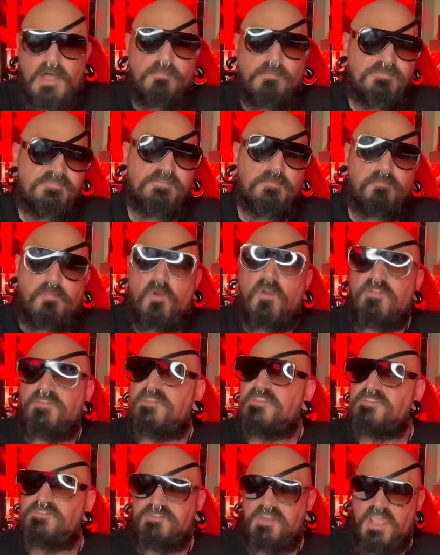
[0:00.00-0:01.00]
support
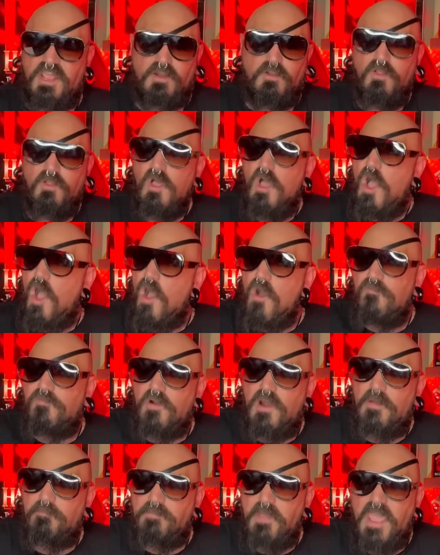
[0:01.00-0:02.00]
this channel over
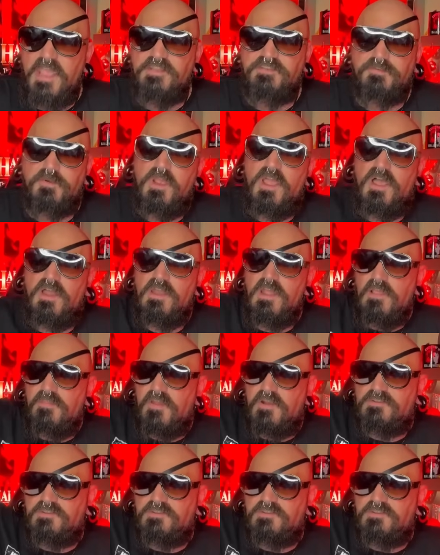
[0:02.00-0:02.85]
on Patreon, there's a